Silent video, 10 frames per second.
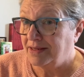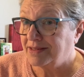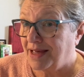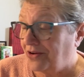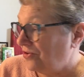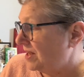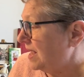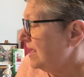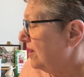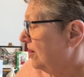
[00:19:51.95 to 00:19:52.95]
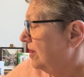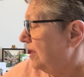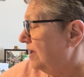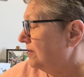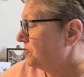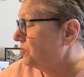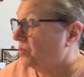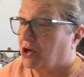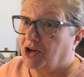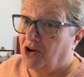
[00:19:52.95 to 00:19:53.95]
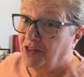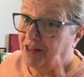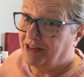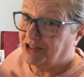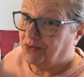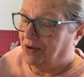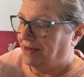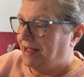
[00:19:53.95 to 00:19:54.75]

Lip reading: Saturday, to work on this one.